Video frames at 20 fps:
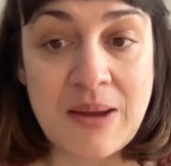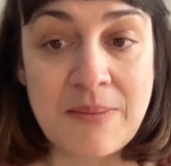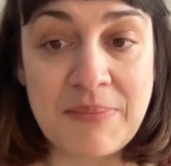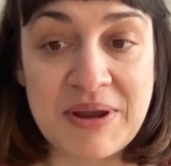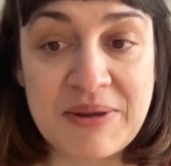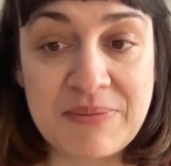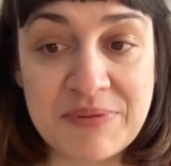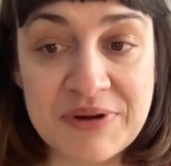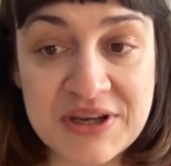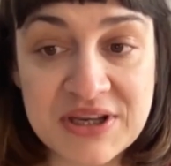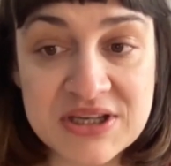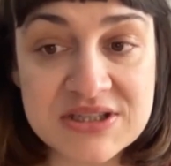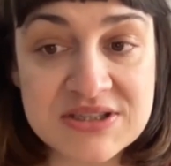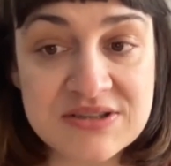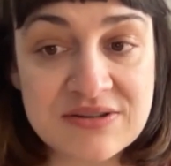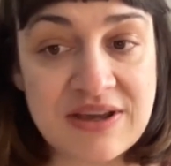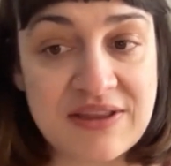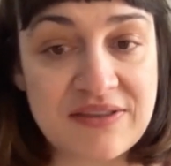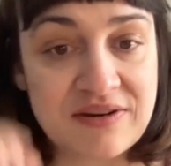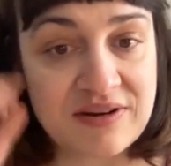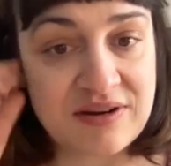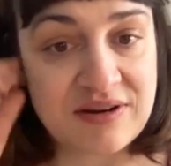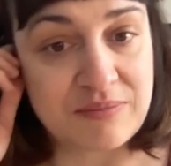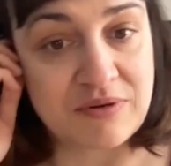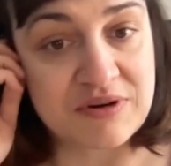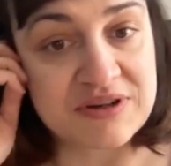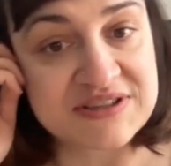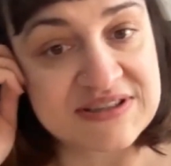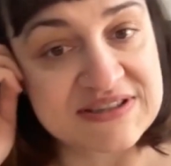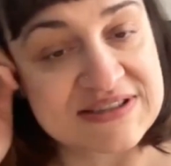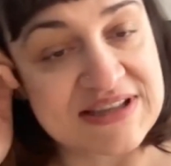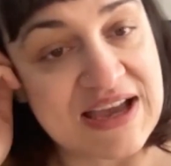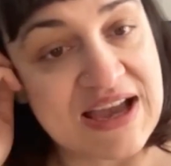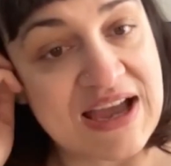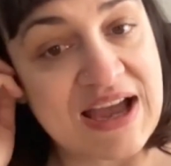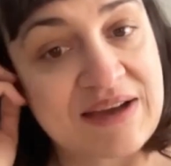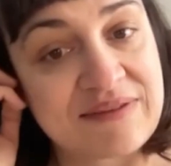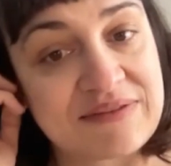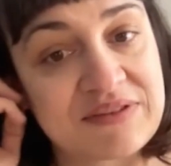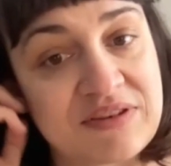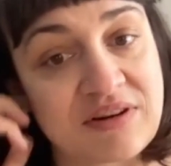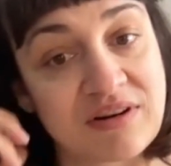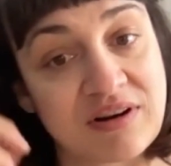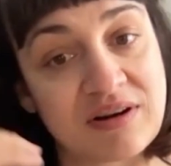By bringing together the voices that have